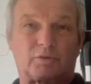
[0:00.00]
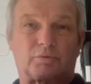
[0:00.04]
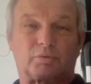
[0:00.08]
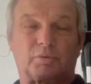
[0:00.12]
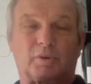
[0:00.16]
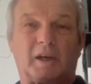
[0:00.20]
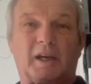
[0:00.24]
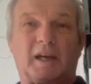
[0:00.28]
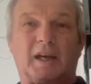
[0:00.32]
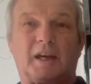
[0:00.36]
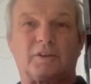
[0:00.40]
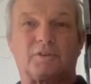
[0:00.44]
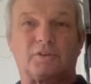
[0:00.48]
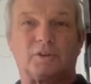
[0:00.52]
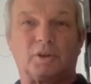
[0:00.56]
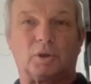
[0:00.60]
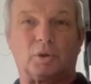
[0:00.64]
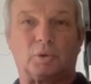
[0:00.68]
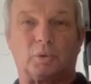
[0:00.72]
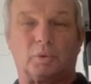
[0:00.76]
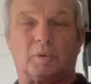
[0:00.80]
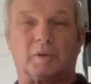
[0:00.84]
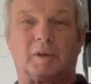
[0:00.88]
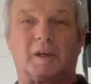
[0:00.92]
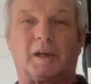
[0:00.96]
what I
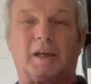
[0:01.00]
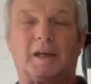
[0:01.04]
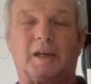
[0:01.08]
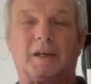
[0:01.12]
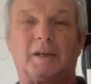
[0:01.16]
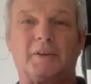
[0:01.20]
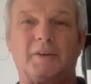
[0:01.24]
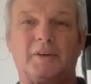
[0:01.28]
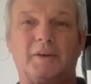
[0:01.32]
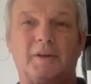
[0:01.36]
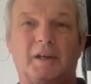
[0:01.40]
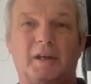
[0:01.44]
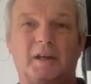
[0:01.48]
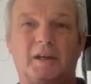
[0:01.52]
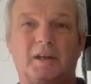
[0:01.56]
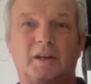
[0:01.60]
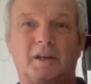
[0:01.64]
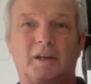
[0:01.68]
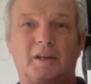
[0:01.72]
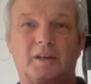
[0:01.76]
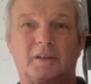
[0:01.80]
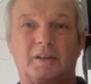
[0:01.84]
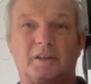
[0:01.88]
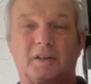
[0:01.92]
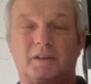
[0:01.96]
do, and
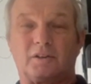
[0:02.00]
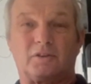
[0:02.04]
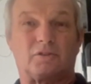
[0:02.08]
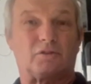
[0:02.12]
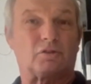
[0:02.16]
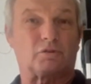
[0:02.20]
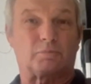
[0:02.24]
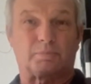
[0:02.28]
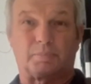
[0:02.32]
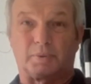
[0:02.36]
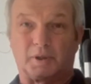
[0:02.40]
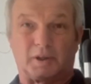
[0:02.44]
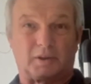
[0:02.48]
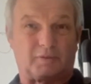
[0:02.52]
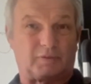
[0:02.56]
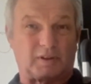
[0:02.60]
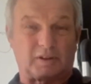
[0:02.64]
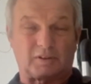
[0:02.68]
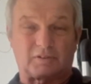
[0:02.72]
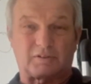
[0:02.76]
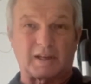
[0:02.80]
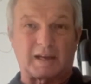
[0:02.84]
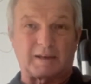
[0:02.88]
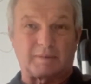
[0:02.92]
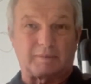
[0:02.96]
it's just
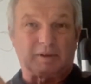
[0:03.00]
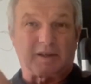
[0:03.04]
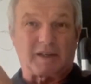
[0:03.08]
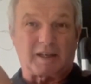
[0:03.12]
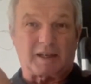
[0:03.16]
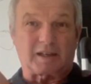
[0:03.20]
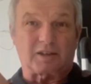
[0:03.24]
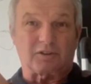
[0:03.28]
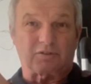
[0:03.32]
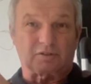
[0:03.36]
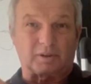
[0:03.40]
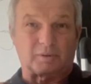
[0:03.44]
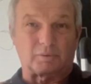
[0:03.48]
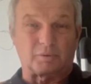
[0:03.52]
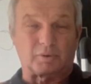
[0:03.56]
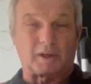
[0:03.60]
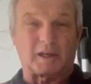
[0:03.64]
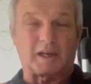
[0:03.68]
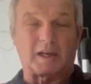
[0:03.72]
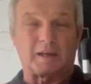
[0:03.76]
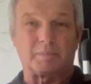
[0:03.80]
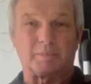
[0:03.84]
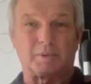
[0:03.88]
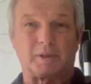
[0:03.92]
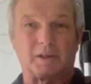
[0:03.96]
perfect time. And like I said, I'm going to
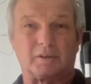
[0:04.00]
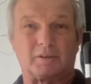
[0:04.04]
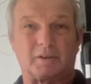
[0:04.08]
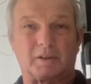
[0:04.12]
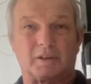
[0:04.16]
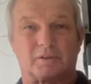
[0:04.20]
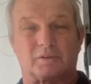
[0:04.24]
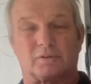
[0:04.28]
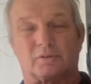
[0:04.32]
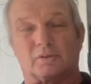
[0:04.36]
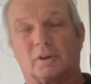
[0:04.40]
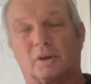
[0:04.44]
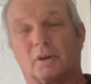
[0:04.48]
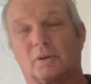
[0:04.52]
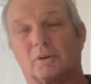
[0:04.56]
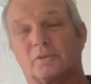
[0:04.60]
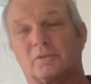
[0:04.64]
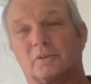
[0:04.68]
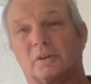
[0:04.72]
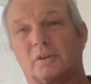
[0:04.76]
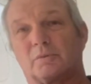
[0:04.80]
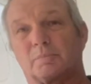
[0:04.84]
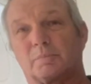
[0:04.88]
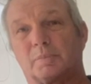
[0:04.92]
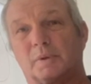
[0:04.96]
Iberian, so
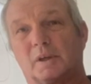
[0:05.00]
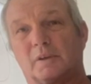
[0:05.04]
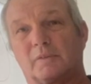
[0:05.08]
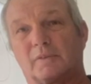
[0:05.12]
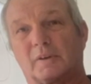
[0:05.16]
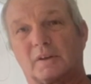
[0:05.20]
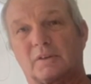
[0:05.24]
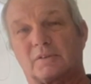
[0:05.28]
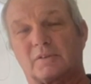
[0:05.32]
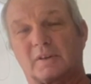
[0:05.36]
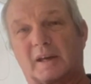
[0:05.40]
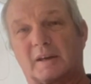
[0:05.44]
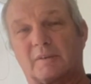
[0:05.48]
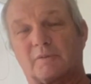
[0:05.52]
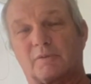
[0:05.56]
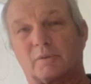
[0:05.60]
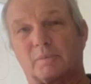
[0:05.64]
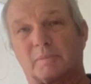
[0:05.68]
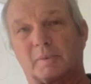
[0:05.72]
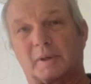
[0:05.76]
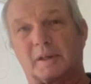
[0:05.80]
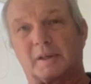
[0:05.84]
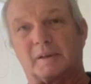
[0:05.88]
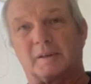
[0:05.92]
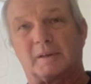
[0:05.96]
it's perfect time for
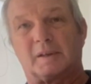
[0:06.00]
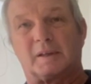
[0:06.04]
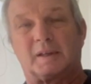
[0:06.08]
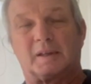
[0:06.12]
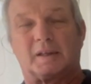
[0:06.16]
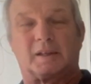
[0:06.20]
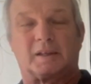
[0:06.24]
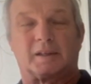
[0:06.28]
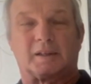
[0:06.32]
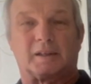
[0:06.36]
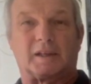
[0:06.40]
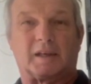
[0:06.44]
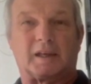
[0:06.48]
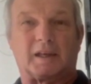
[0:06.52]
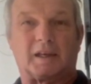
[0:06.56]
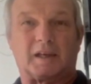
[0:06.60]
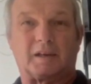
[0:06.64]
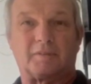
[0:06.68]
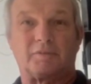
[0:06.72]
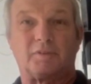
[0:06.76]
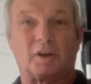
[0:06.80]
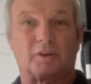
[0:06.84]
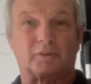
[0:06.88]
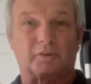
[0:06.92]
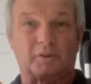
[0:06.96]
me. Now,
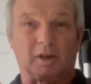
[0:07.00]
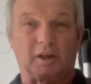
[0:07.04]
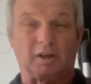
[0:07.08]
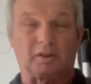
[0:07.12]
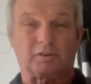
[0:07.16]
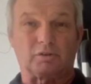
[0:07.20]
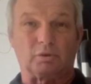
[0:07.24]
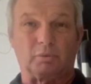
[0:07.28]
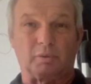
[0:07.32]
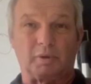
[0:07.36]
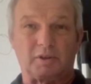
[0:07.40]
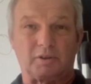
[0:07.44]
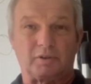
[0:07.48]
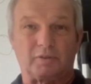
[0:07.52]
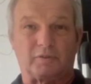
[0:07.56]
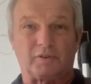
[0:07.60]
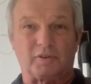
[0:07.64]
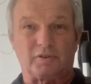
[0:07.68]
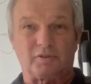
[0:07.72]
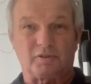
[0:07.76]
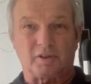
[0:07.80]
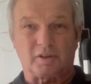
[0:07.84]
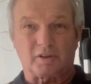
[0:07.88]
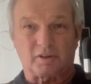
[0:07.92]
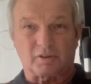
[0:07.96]
I've not done a lot of winter
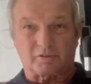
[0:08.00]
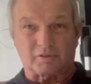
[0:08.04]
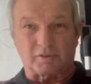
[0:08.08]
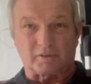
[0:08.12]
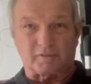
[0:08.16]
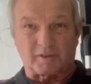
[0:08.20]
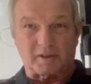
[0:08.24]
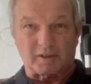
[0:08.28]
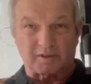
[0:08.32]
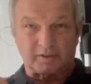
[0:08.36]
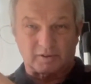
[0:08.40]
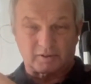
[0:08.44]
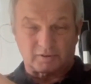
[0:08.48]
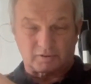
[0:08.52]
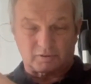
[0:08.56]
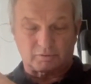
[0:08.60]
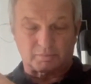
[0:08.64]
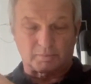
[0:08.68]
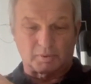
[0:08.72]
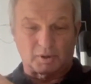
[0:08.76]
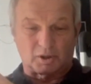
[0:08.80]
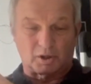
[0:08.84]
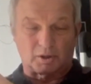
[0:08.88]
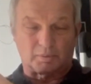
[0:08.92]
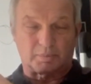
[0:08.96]
fishing because I've had a
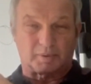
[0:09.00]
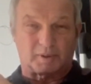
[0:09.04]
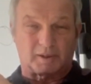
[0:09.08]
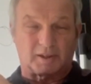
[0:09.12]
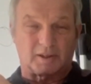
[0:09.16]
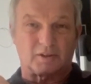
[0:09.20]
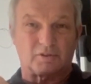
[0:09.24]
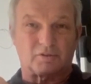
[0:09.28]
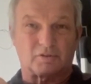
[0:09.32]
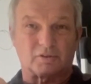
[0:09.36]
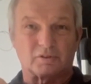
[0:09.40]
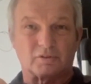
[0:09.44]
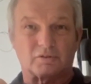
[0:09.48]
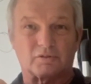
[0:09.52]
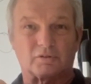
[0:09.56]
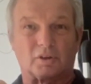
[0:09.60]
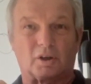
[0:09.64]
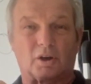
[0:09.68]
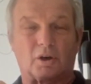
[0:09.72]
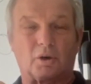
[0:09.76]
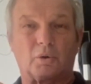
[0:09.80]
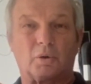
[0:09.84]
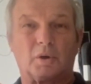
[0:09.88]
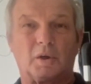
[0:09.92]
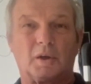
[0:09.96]
small operation,
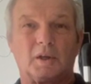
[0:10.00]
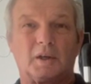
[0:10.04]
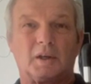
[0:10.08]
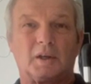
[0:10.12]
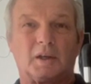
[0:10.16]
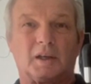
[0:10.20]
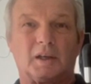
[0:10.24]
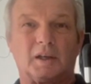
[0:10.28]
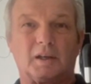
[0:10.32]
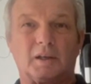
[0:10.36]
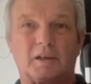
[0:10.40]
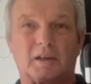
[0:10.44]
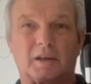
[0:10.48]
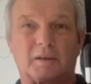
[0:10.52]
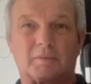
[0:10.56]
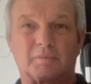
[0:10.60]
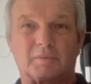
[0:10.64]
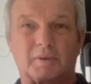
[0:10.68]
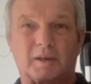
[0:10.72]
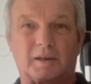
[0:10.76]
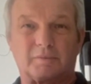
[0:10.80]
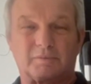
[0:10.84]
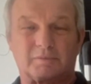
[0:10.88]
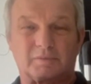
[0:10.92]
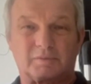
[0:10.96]
so
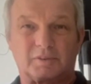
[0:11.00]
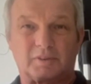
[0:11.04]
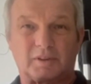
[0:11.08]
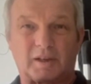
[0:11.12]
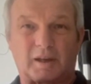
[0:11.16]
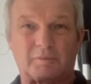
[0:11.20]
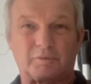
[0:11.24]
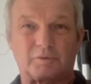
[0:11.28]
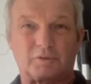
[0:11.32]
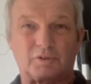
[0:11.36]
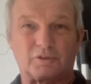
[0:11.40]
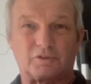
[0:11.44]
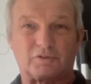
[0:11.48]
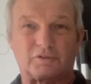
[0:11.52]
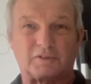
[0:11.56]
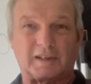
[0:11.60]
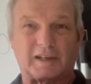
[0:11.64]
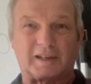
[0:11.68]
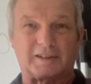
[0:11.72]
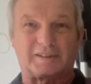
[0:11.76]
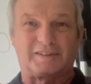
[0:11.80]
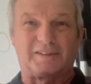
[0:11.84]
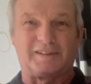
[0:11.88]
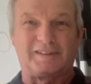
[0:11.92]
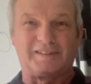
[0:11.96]
I'm just
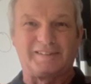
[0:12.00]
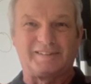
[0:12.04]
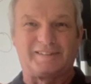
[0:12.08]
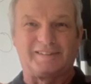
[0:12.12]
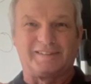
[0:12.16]
starting